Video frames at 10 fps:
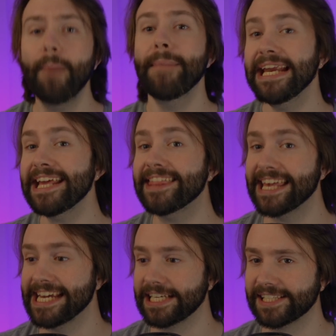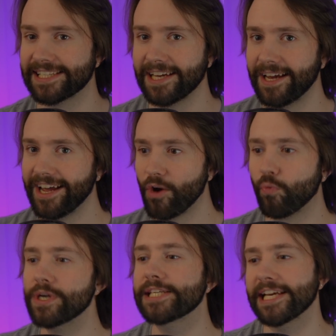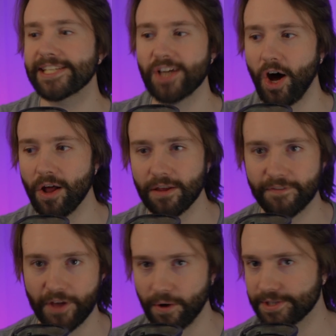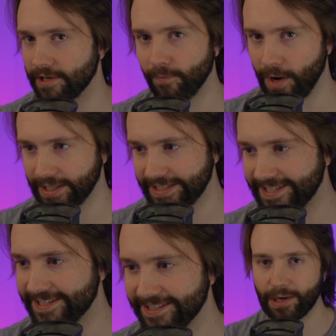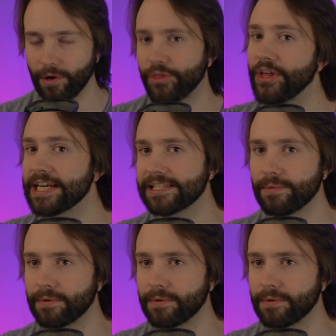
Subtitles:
many things resist all of those at once. There are things that will